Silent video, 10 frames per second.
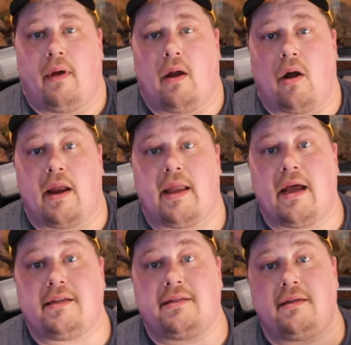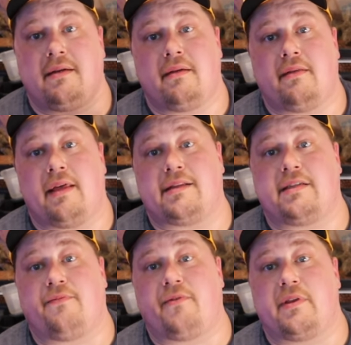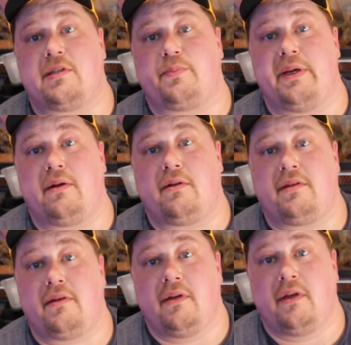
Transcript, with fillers: Alright guys, that's it for this build.